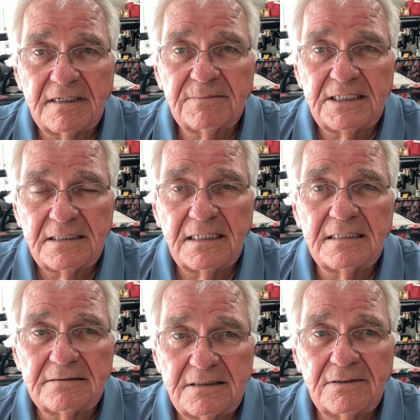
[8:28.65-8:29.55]
I mean,
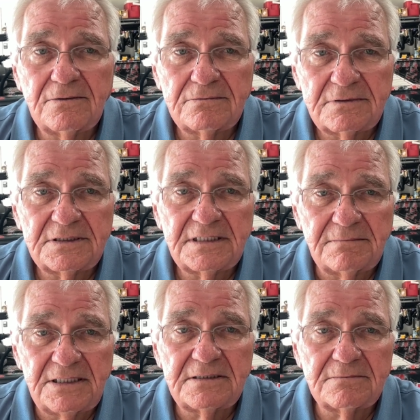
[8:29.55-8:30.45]
you know, to
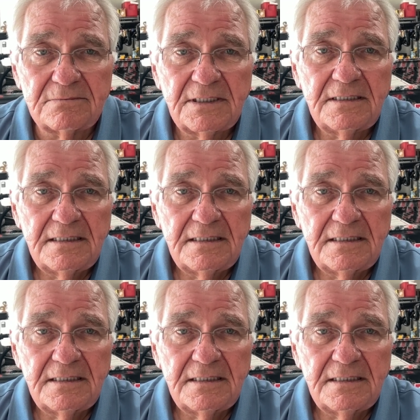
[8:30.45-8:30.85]
send me some